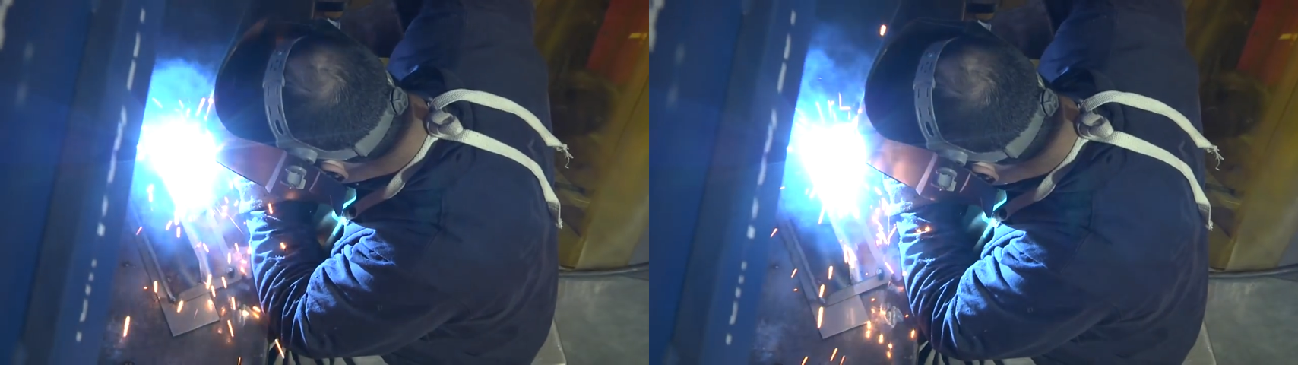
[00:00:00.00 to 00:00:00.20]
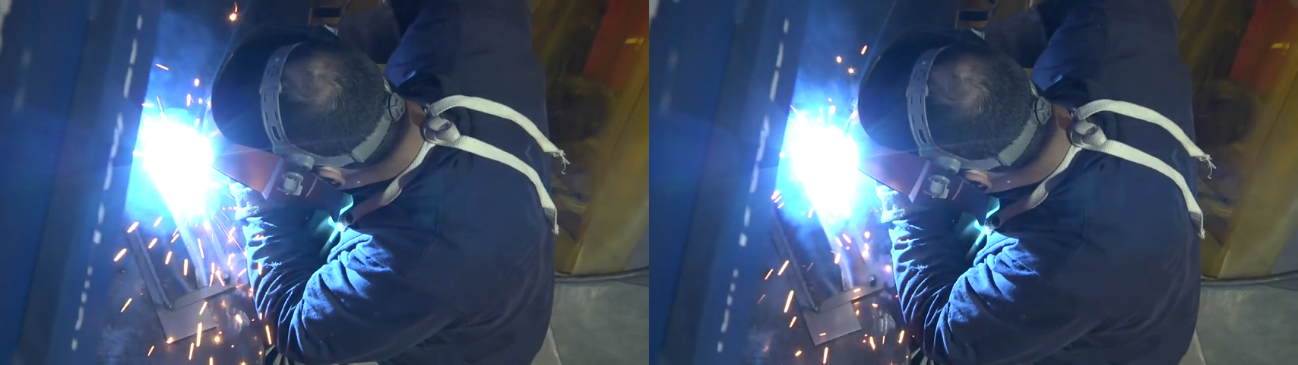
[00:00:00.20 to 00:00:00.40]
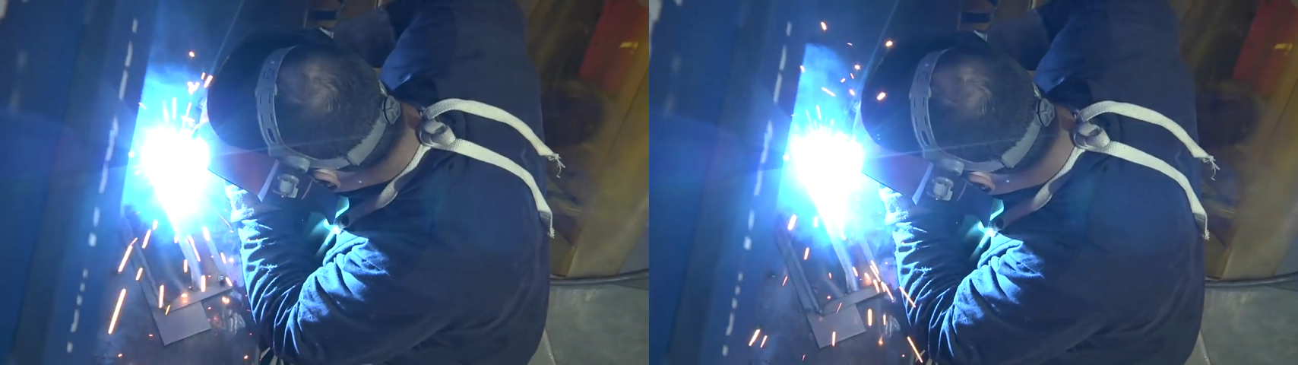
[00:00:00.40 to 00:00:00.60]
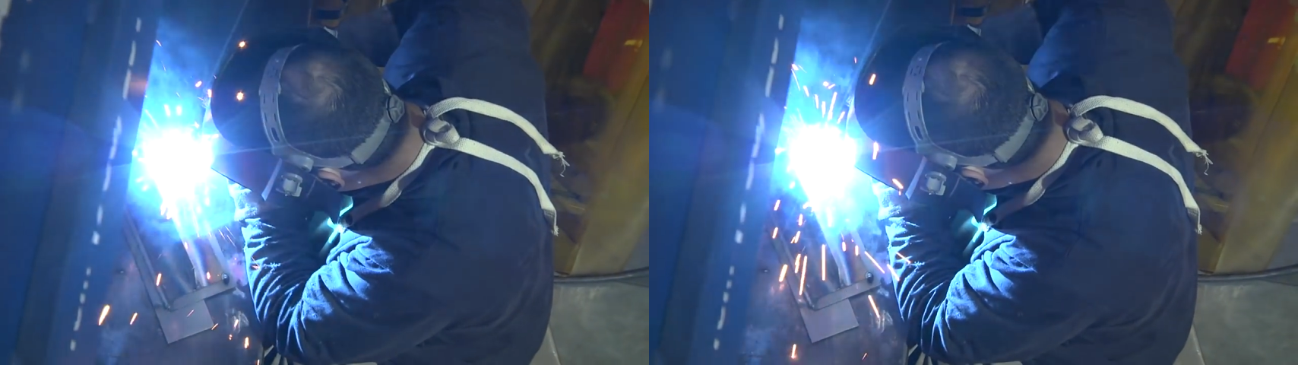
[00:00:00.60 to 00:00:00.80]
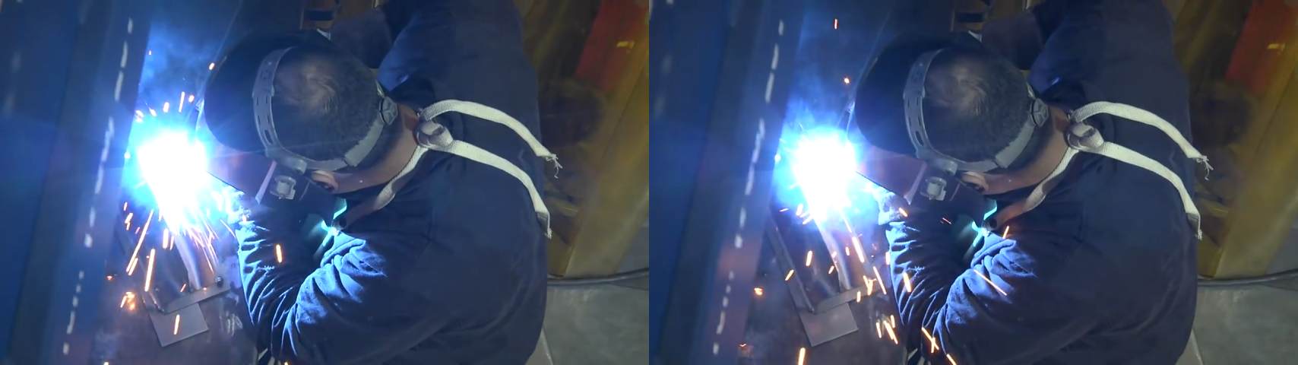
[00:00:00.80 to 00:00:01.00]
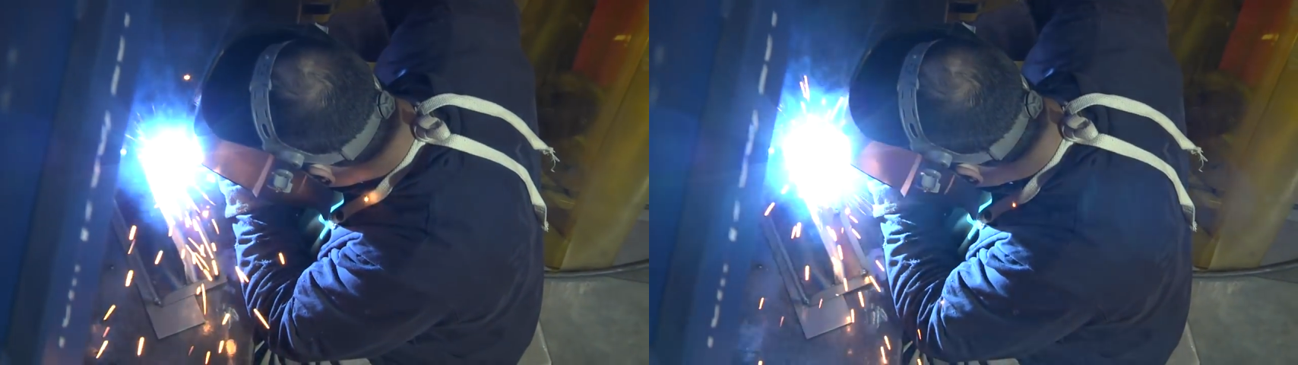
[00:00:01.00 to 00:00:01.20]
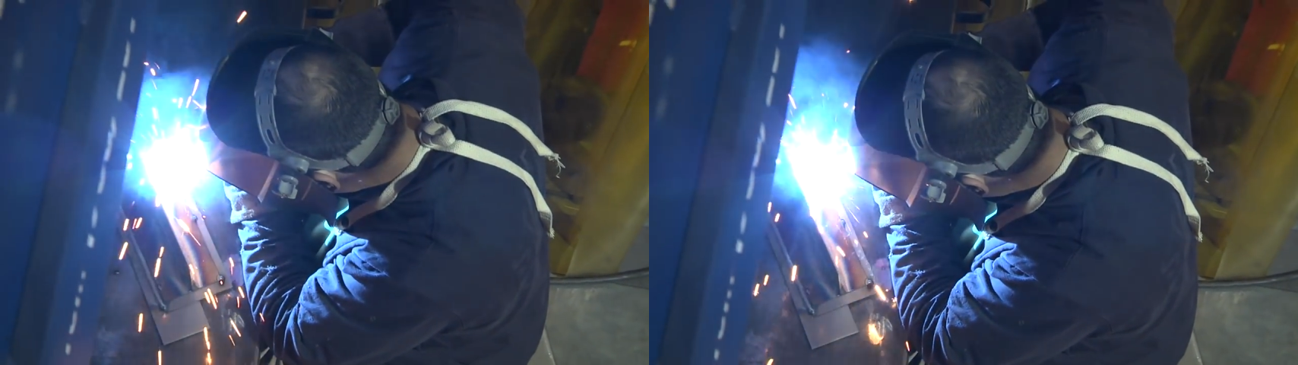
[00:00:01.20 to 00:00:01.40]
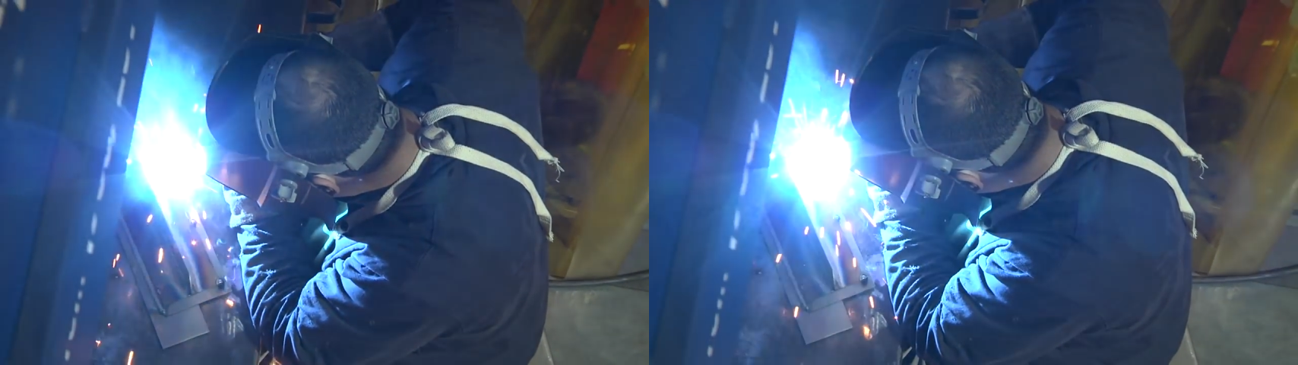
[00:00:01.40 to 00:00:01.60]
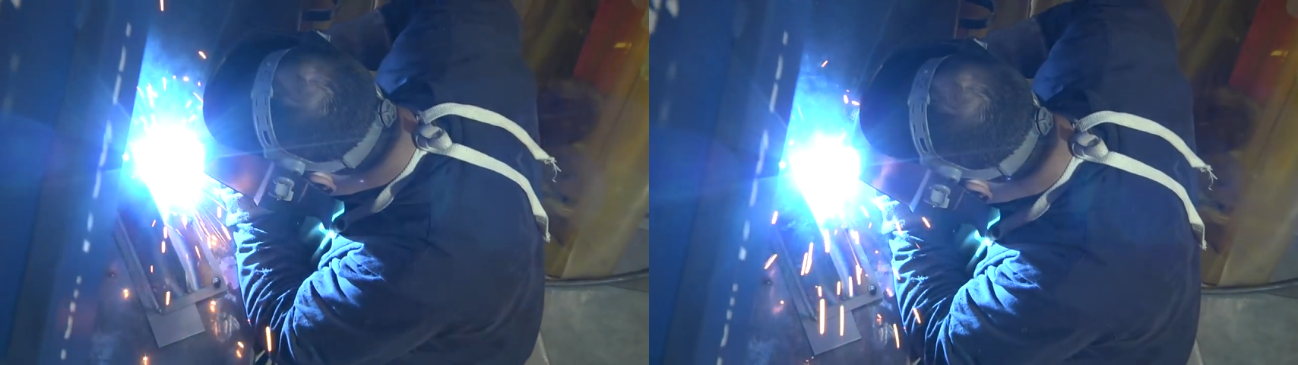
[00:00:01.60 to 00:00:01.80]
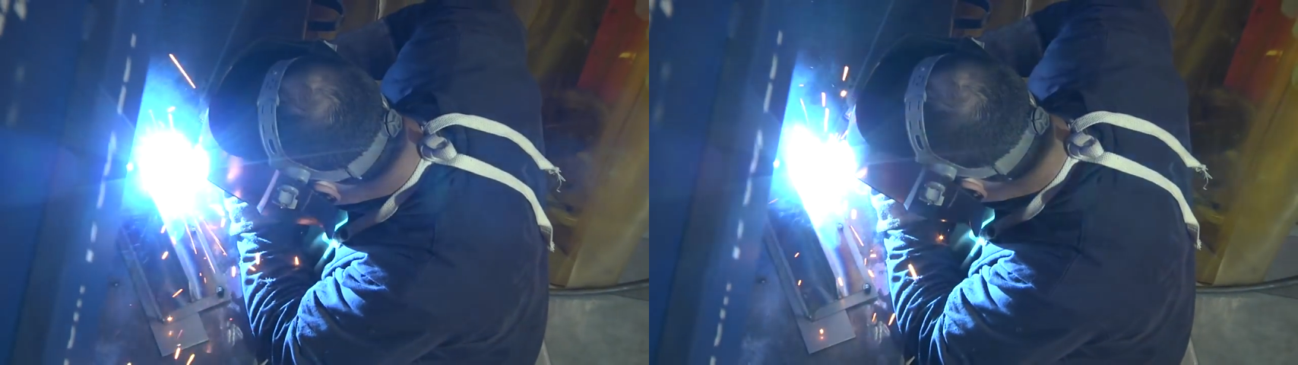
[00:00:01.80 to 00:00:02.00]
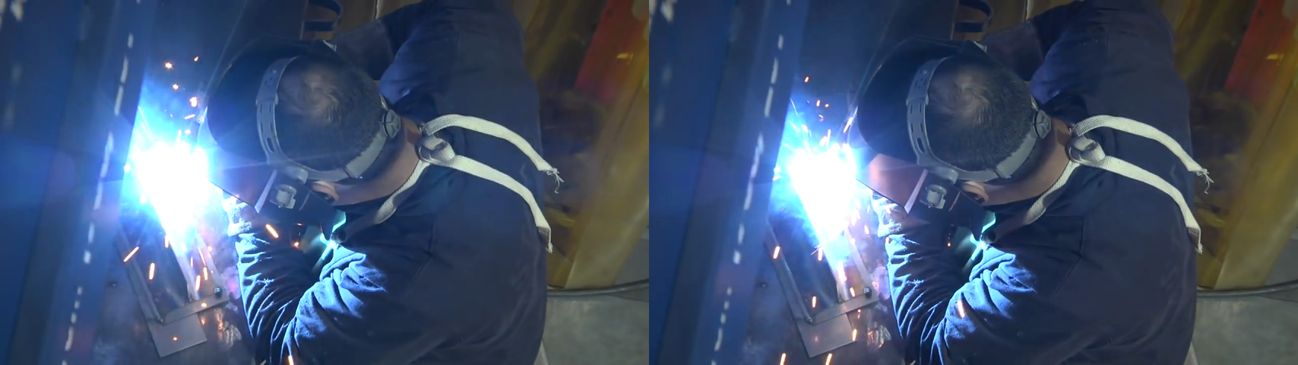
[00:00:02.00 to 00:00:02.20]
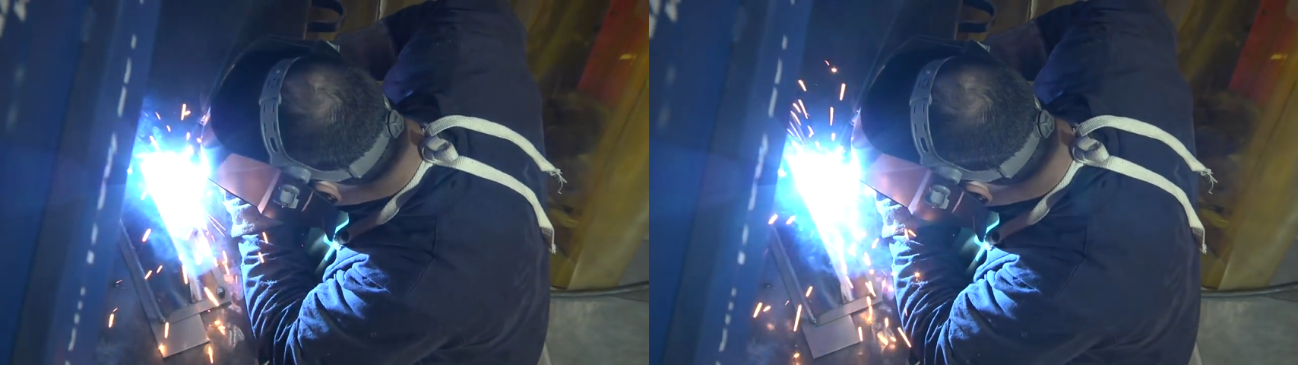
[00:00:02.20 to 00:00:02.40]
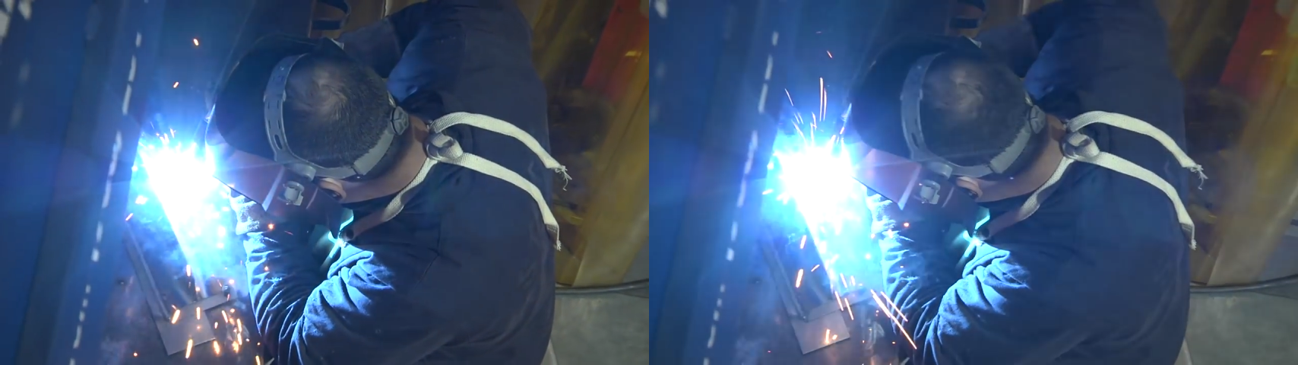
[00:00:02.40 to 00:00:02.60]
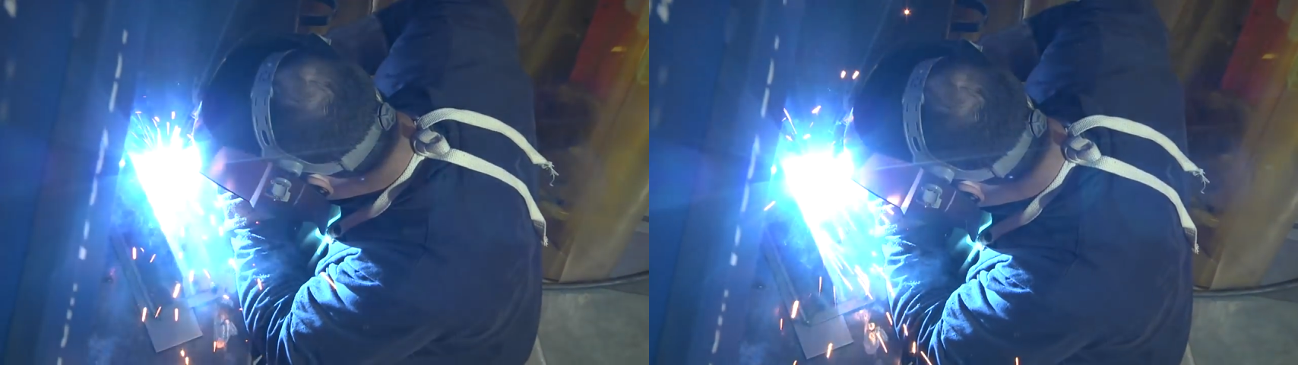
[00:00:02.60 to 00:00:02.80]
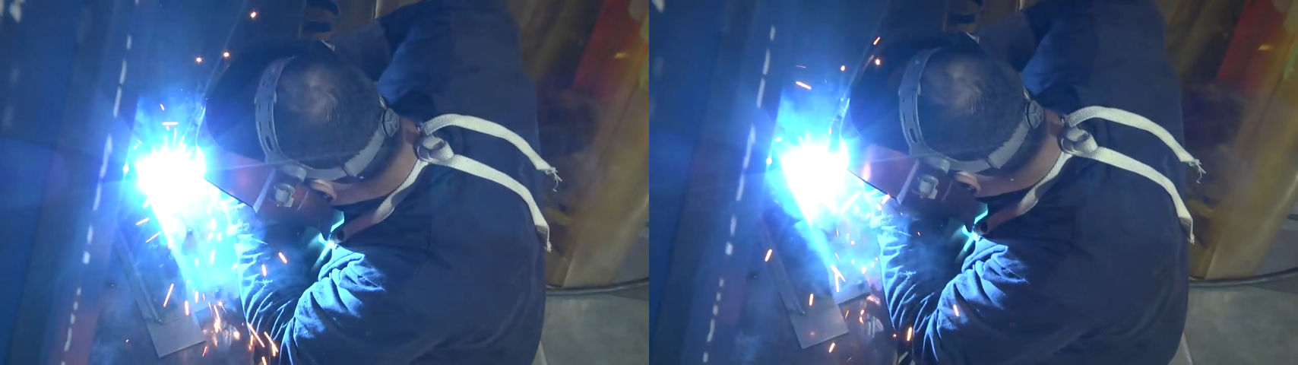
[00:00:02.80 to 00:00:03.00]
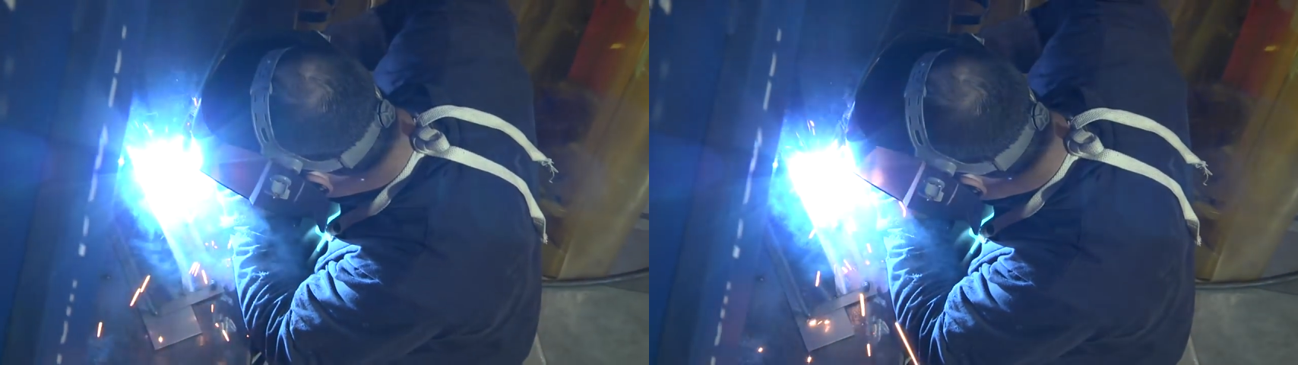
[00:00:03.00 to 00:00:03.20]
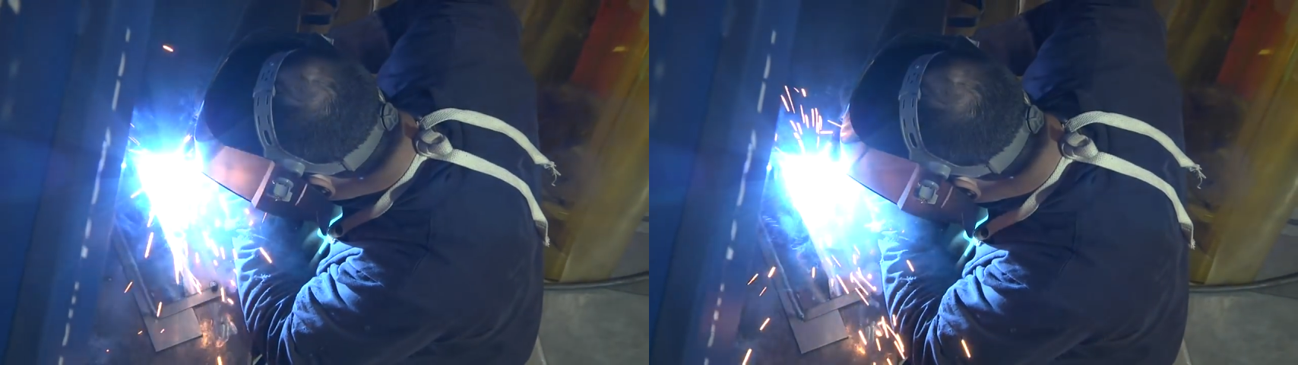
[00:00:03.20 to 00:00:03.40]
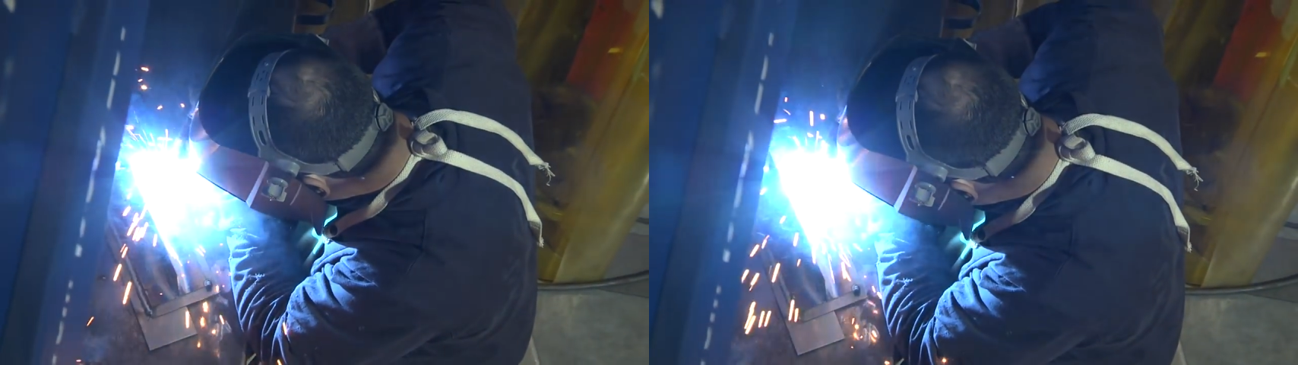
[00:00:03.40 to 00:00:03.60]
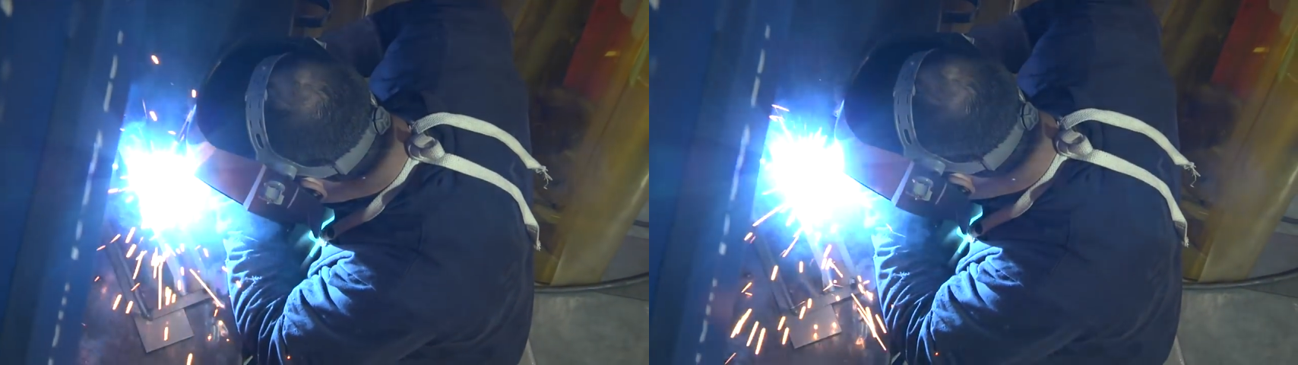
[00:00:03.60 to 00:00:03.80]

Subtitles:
Nobody's mouth can be seen.